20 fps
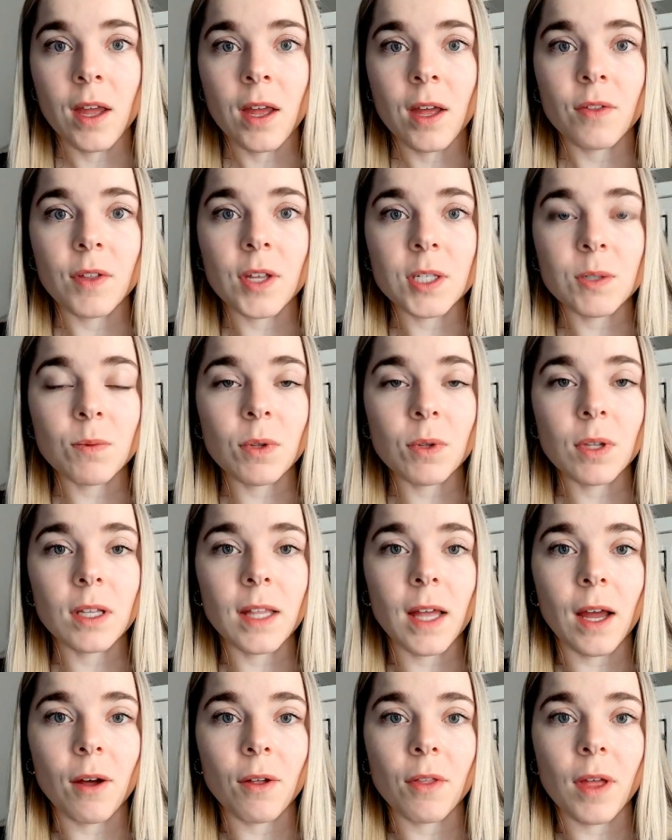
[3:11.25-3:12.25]
This will
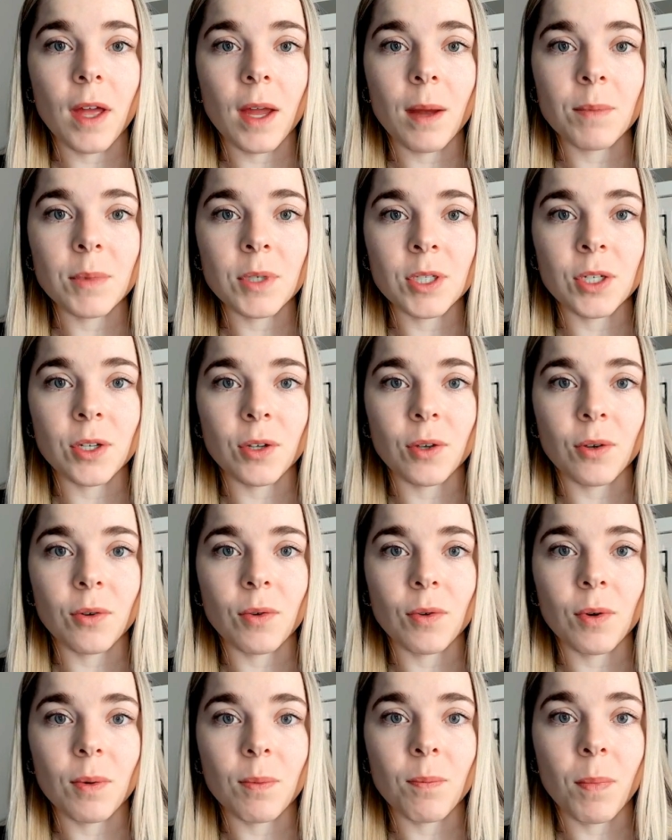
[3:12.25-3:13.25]
allow them
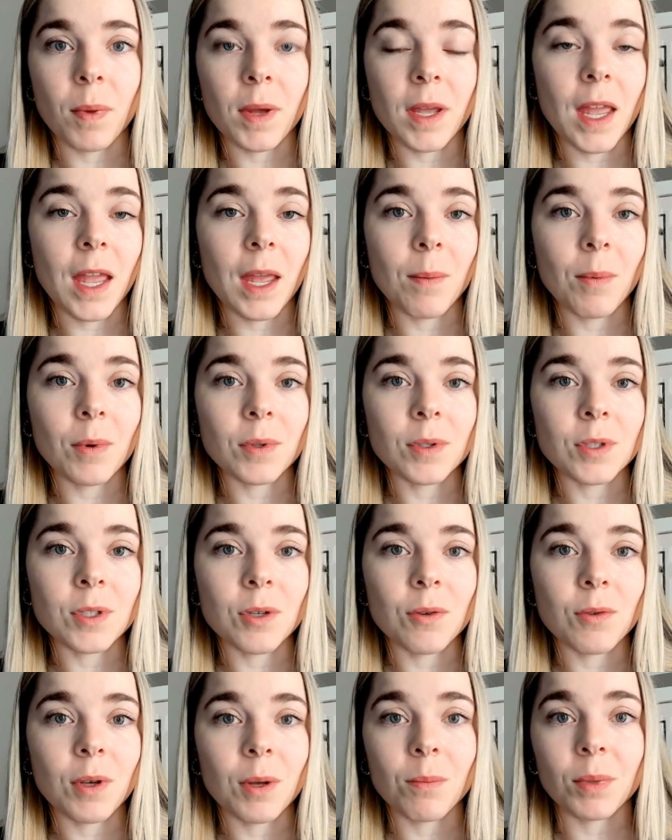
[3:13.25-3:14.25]
to be able
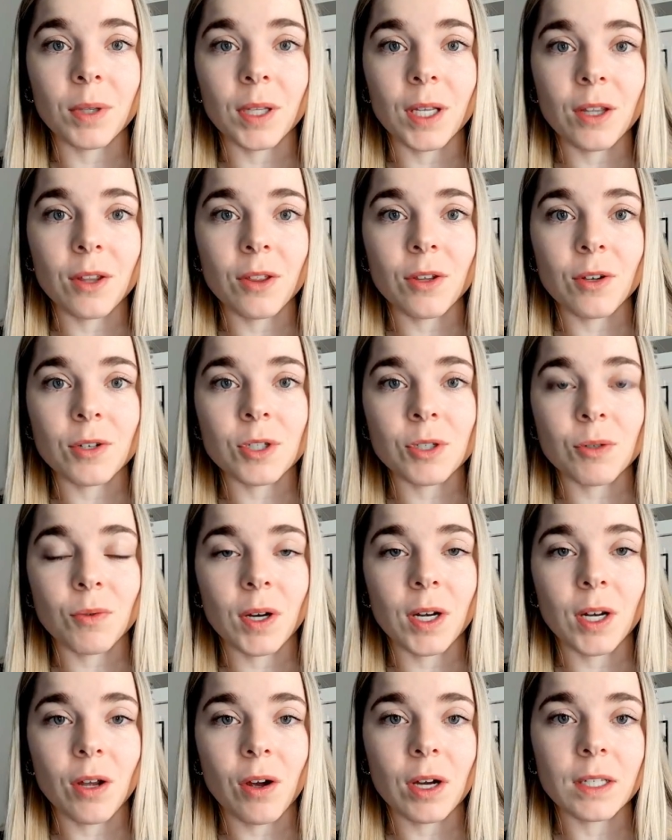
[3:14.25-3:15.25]
to complete their
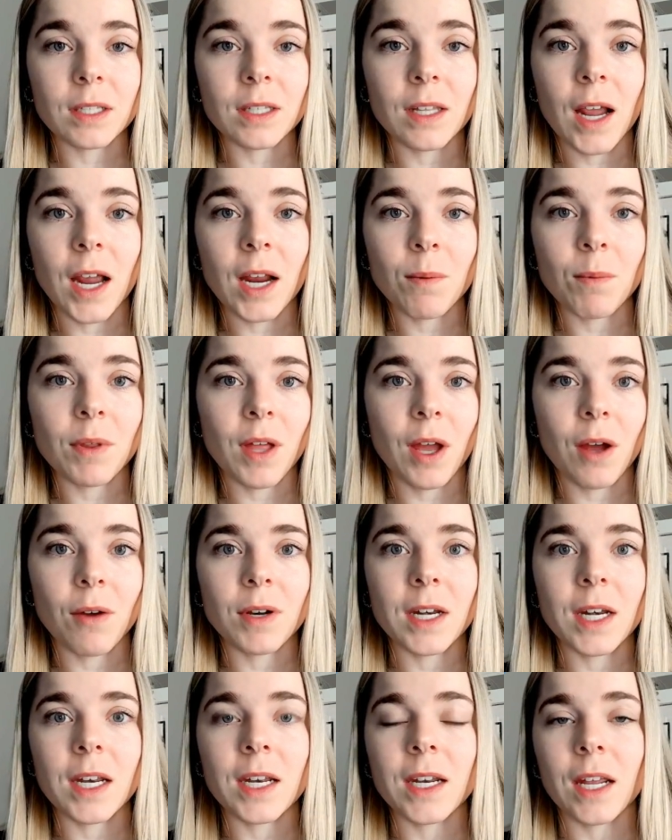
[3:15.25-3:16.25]
screening online without
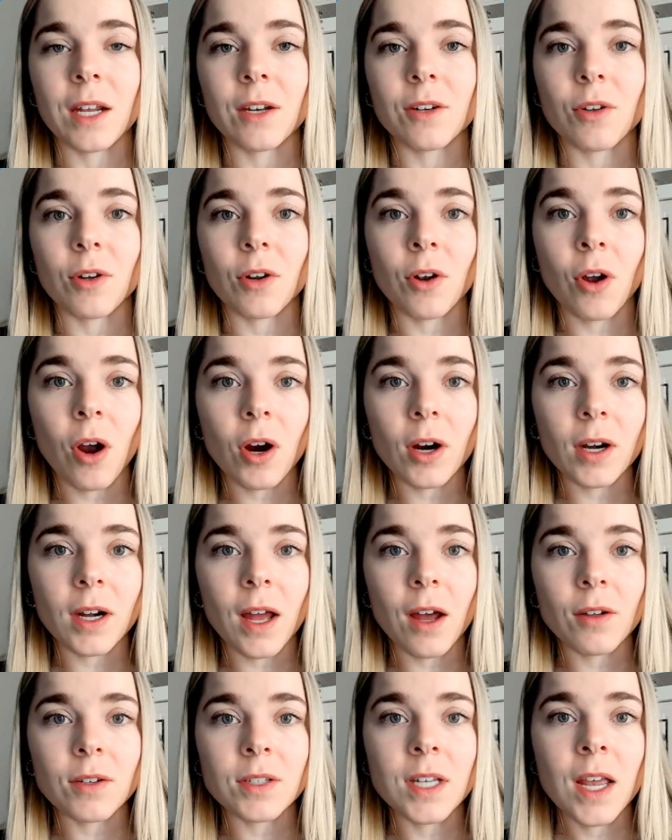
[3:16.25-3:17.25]
needing to get their card
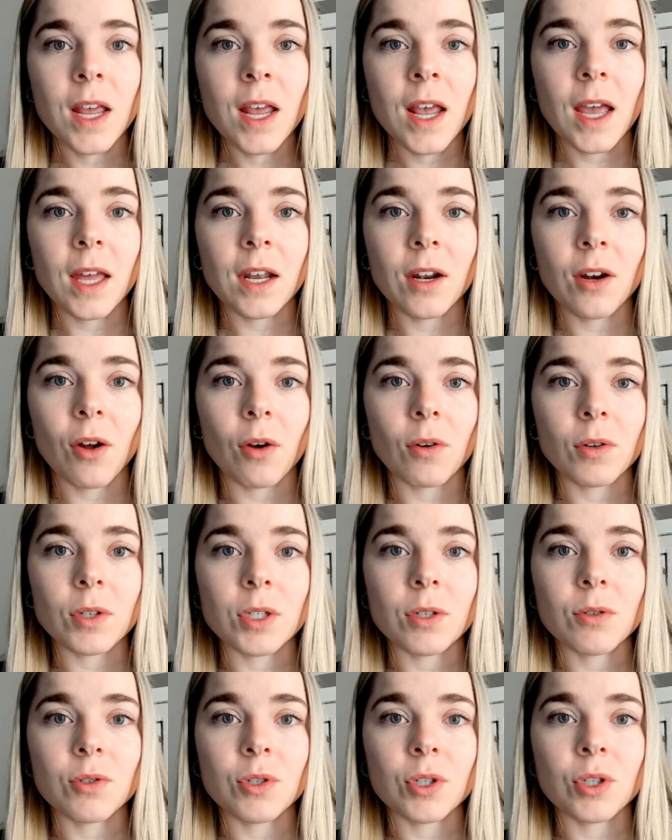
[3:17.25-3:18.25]
out, and it
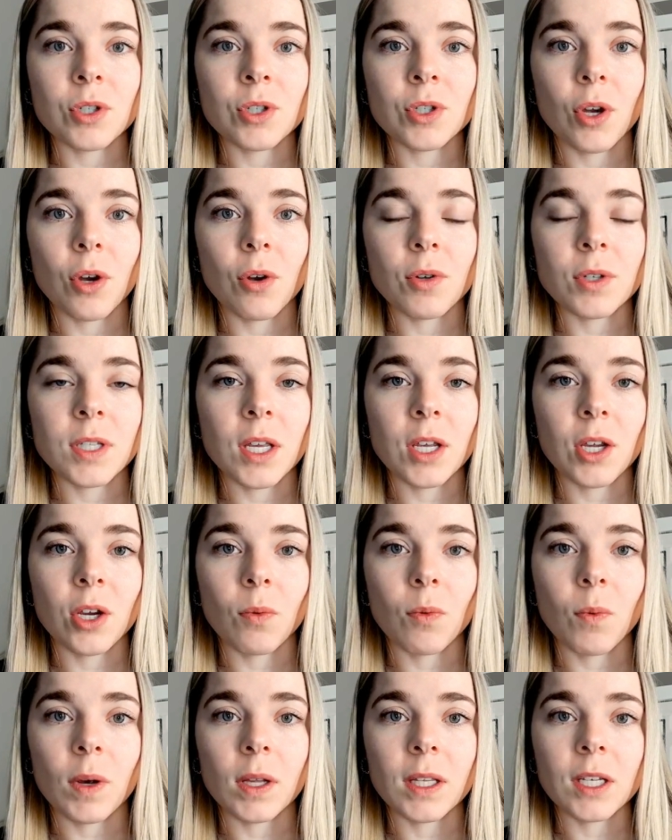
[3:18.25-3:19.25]
also just shows that you're
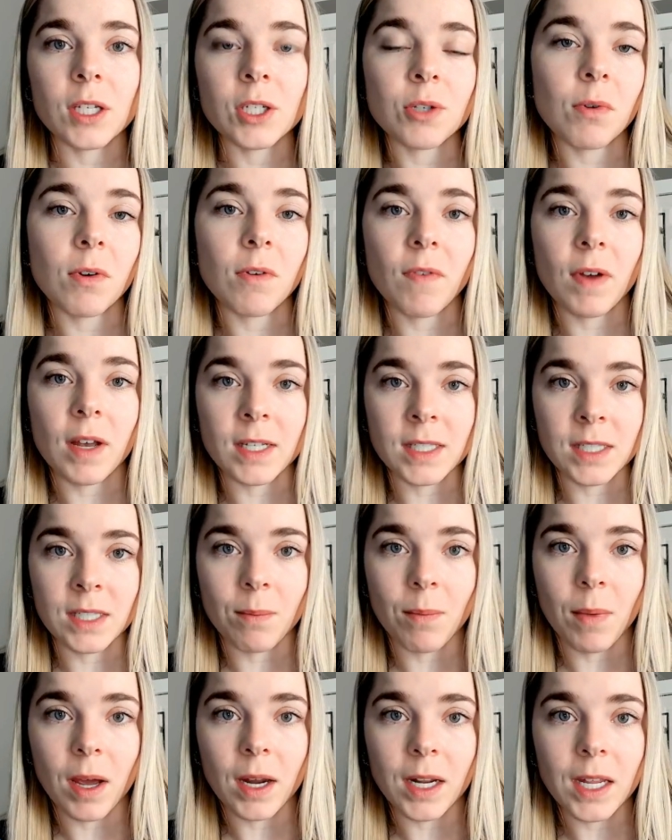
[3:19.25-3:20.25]
willing to invest the
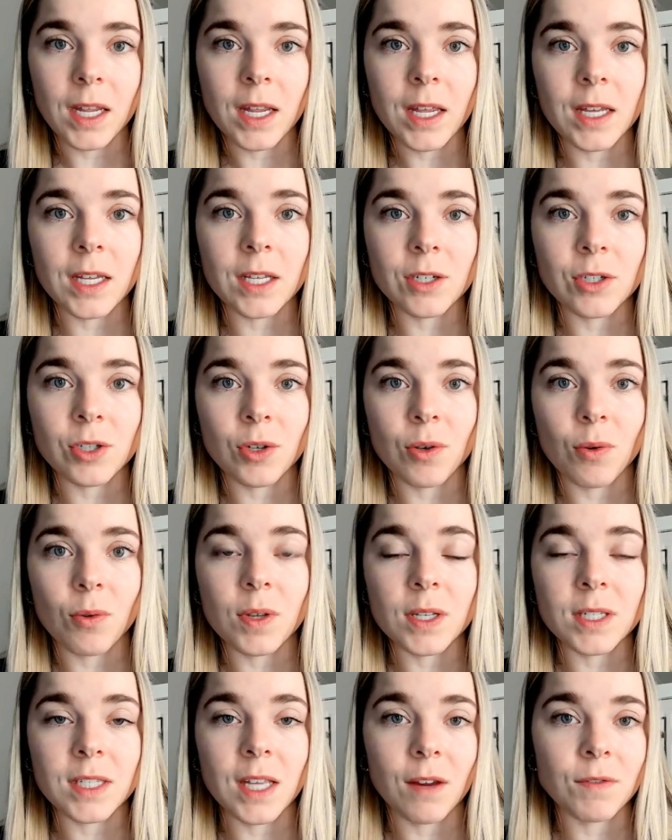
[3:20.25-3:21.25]
money into the
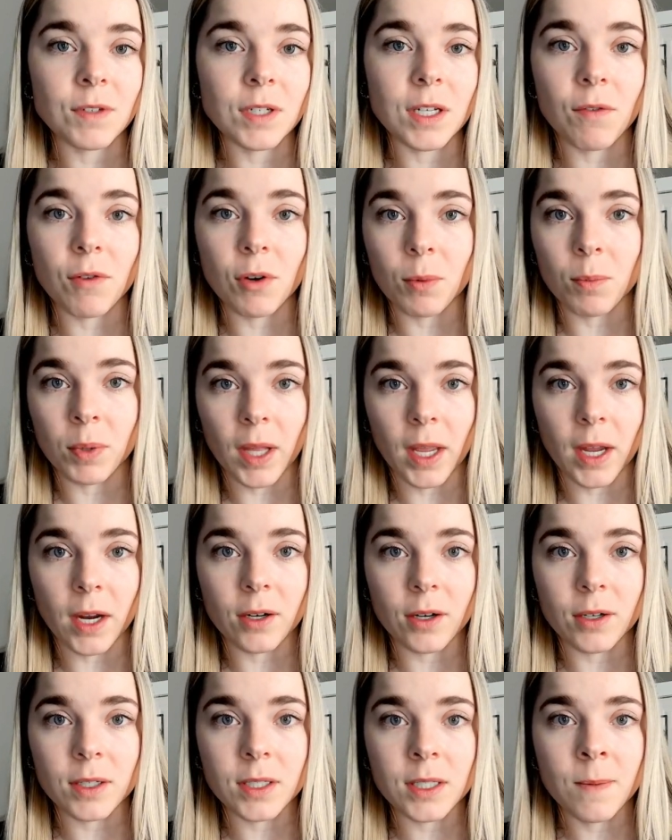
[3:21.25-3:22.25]
safety of your
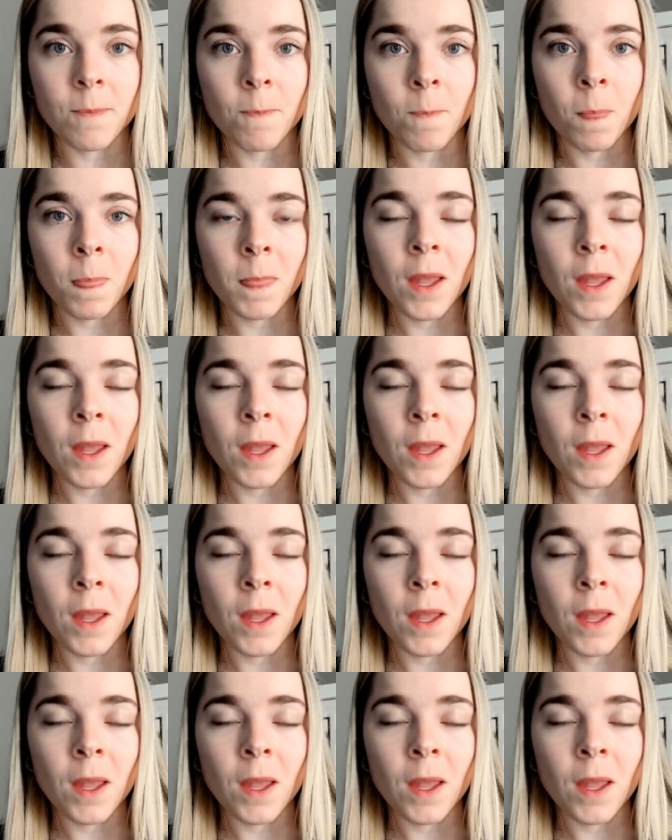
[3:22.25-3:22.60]
players.